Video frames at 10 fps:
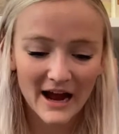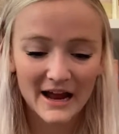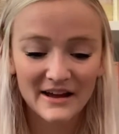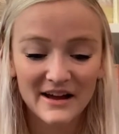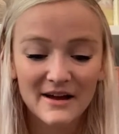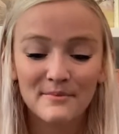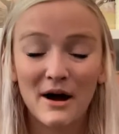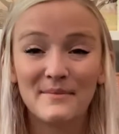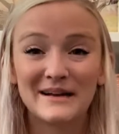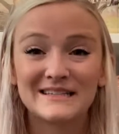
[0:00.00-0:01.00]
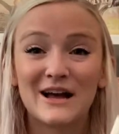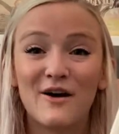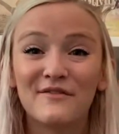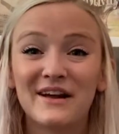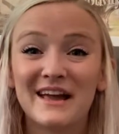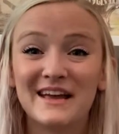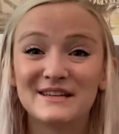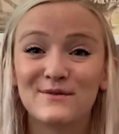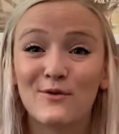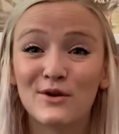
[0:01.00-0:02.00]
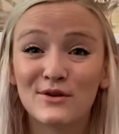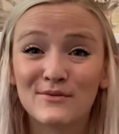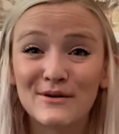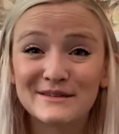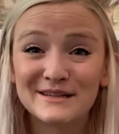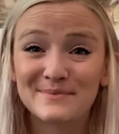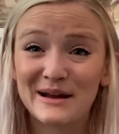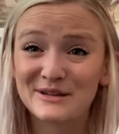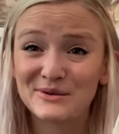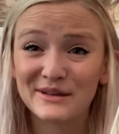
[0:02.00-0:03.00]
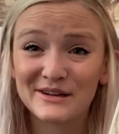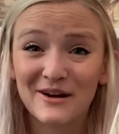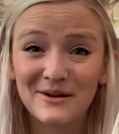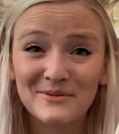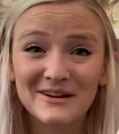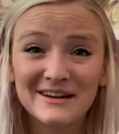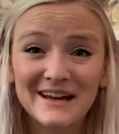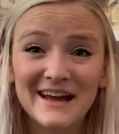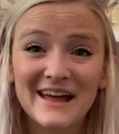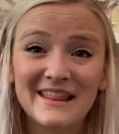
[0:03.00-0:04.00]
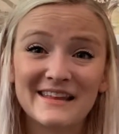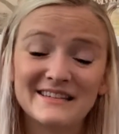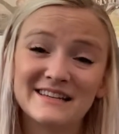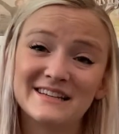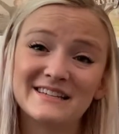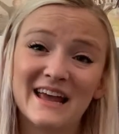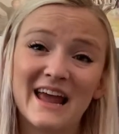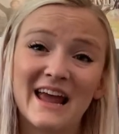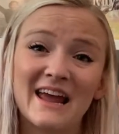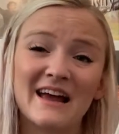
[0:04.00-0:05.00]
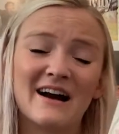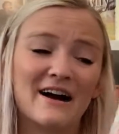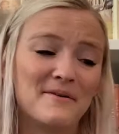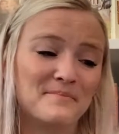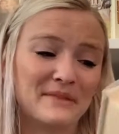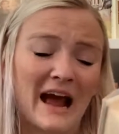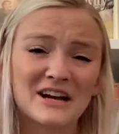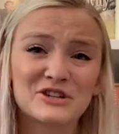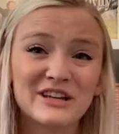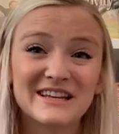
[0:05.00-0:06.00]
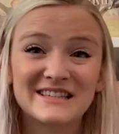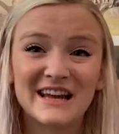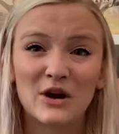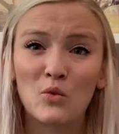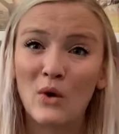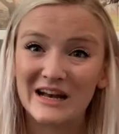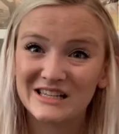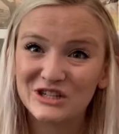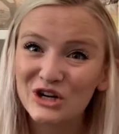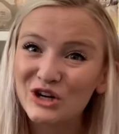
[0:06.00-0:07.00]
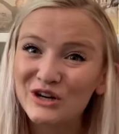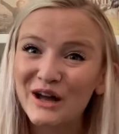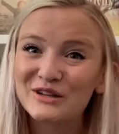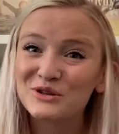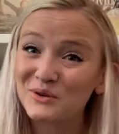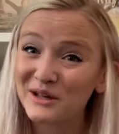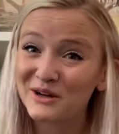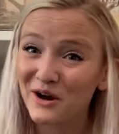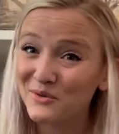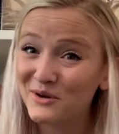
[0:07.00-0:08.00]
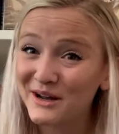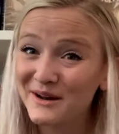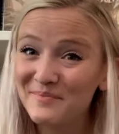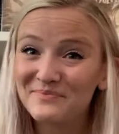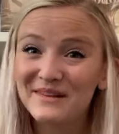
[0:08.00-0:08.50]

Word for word: I bought myself is For the Roses by Julie Garwood. This is a, actually it's like a Western, Julie Garwood.